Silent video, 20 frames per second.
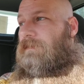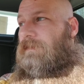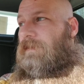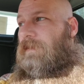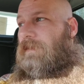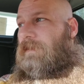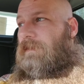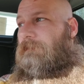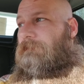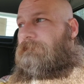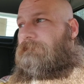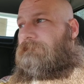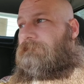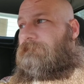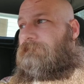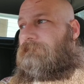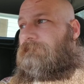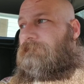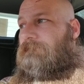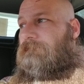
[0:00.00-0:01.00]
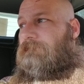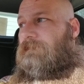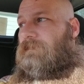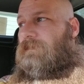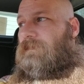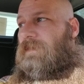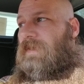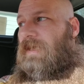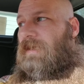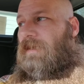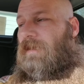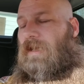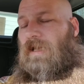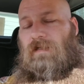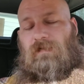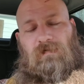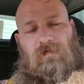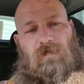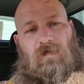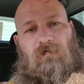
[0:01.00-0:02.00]
Uh, got a lot
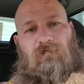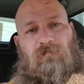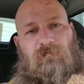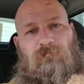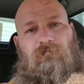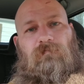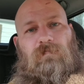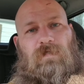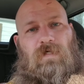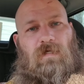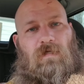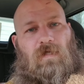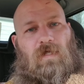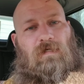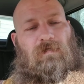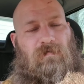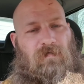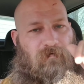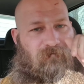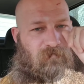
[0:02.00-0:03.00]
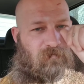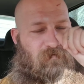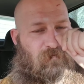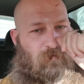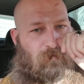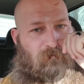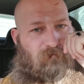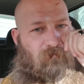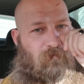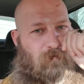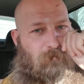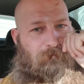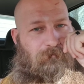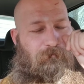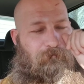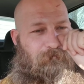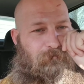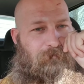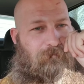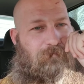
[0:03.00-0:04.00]
of stuff. Got a lot of stuff in store for him.
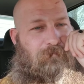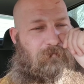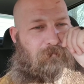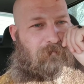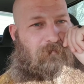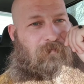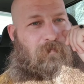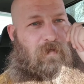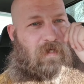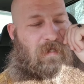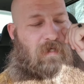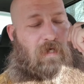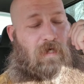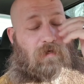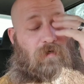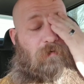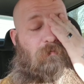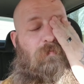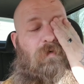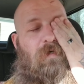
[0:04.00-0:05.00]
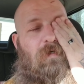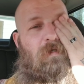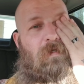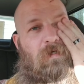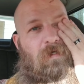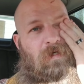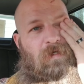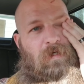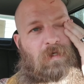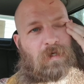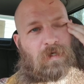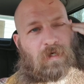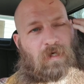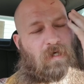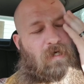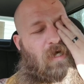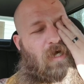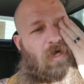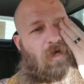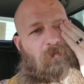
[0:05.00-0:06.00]
And I hope,
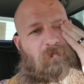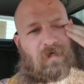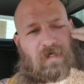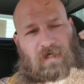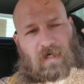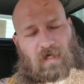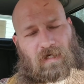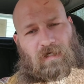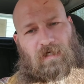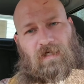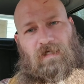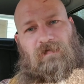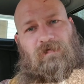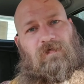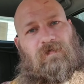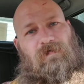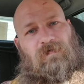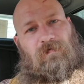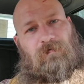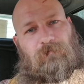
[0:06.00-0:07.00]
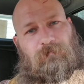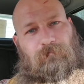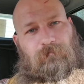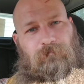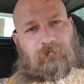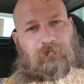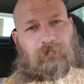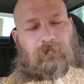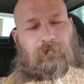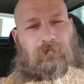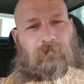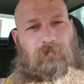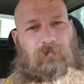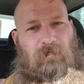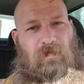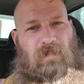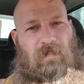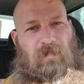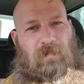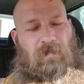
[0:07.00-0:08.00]
I hope it kind of eases
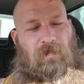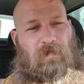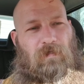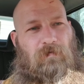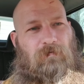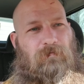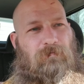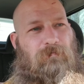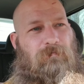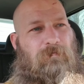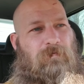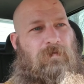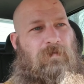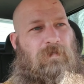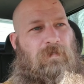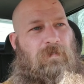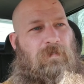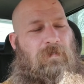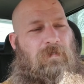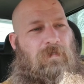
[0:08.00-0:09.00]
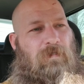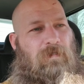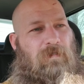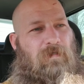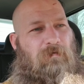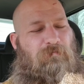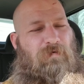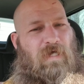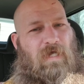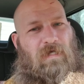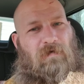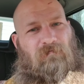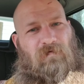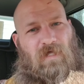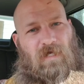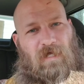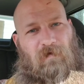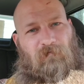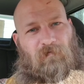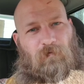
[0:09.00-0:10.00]
the, uh, the pain of
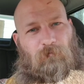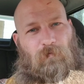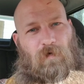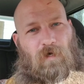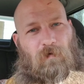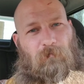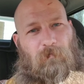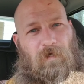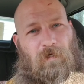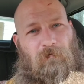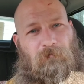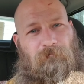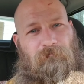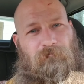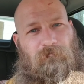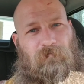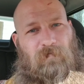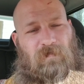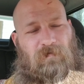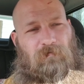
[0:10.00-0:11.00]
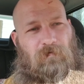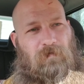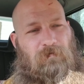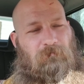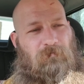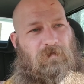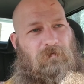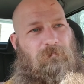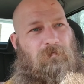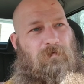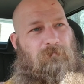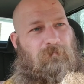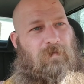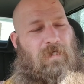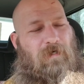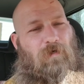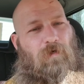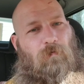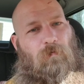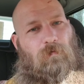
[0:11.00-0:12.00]
not having their mom there this Christmas, but I
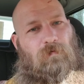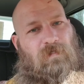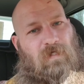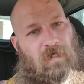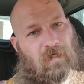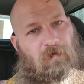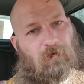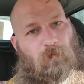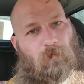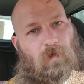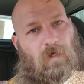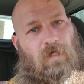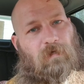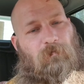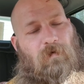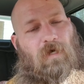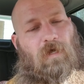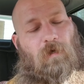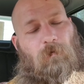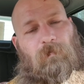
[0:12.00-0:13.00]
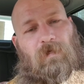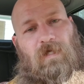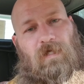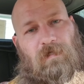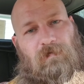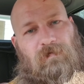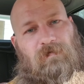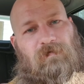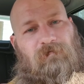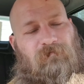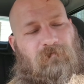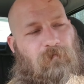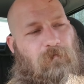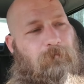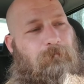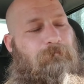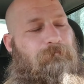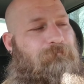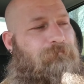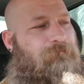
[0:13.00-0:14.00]
know it won't take it away, but I hope it eases it for him.